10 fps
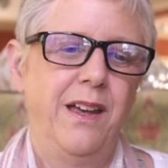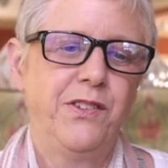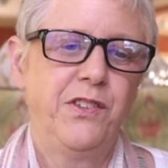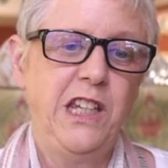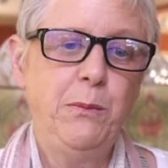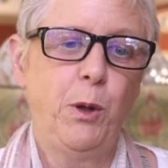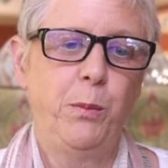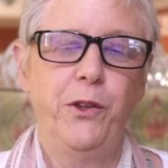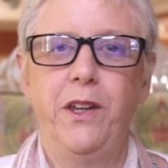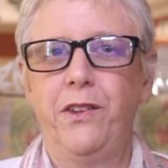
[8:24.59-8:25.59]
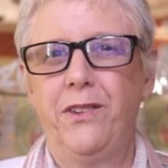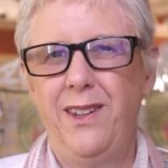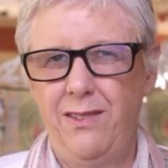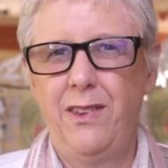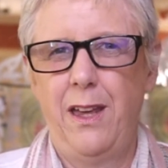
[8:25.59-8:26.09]
Esteemableness.
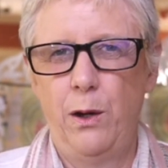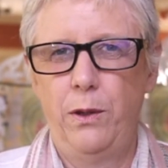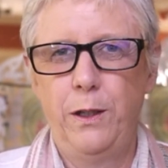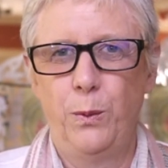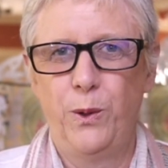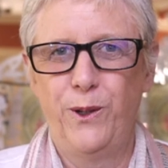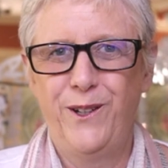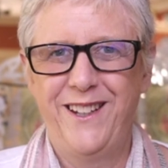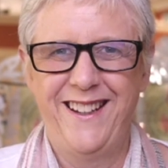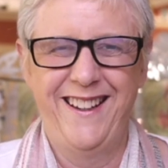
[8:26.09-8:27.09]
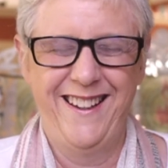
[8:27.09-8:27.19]
Is that really a word?